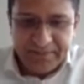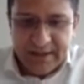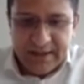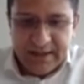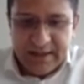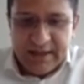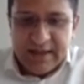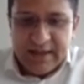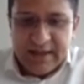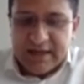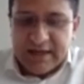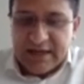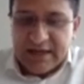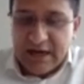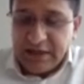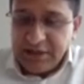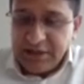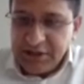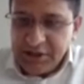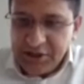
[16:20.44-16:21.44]

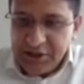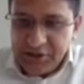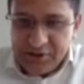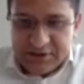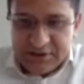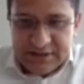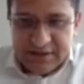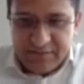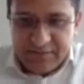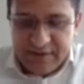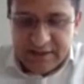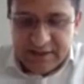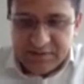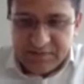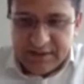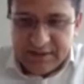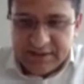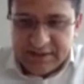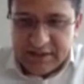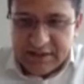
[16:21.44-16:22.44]
Continuous investments in
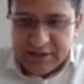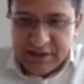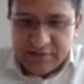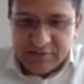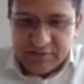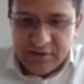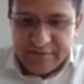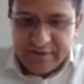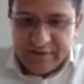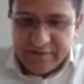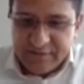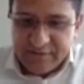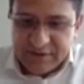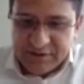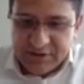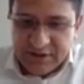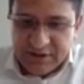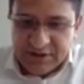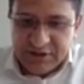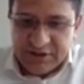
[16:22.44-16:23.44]
terms of infrastructure
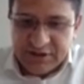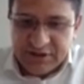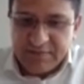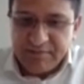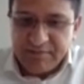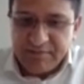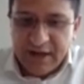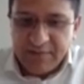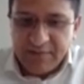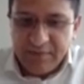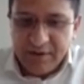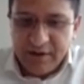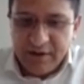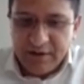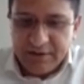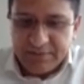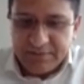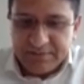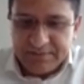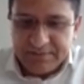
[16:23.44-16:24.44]
and manpower.
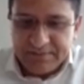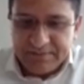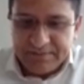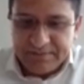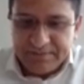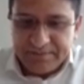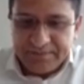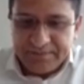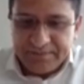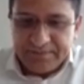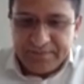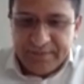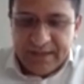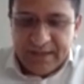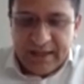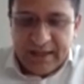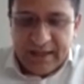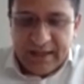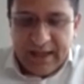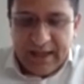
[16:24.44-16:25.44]

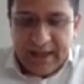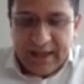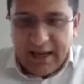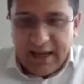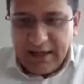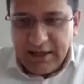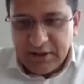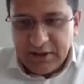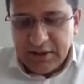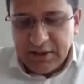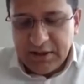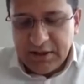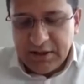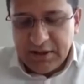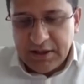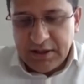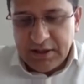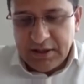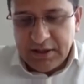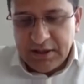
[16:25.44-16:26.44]
And
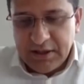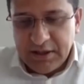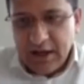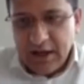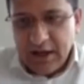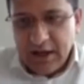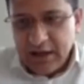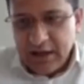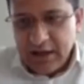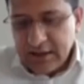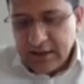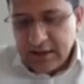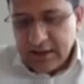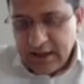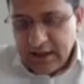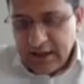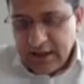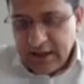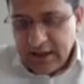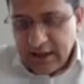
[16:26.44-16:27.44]

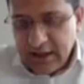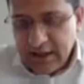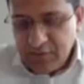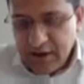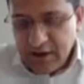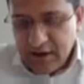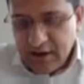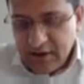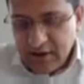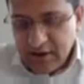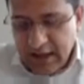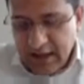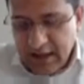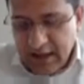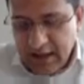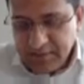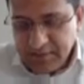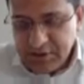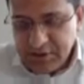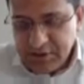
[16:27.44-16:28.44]
we are
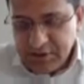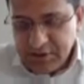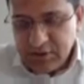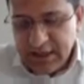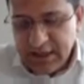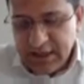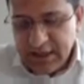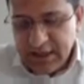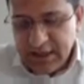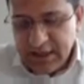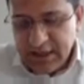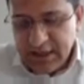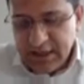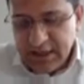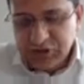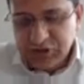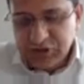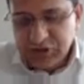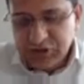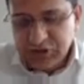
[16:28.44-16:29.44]
absolutely headstrong
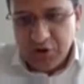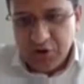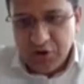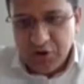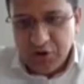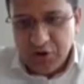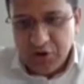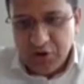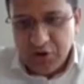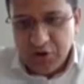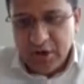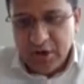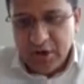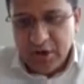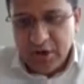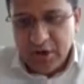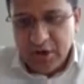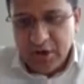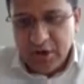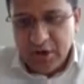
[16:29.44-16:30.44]
about having
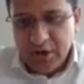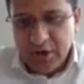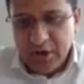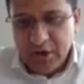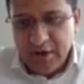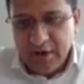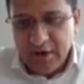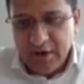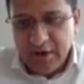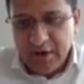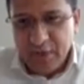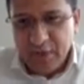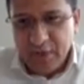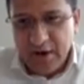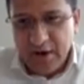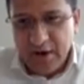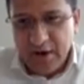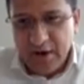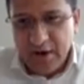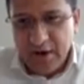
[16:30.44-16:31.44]
very
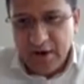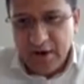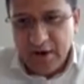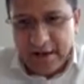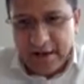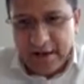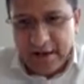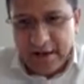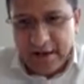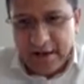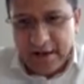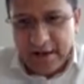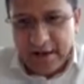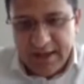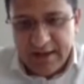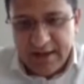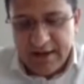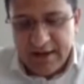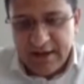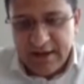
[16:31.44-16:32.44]
transparent and uncluttered
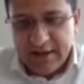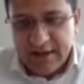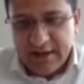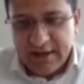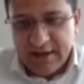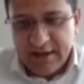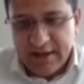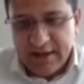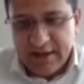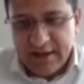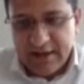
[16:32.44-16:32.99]
policies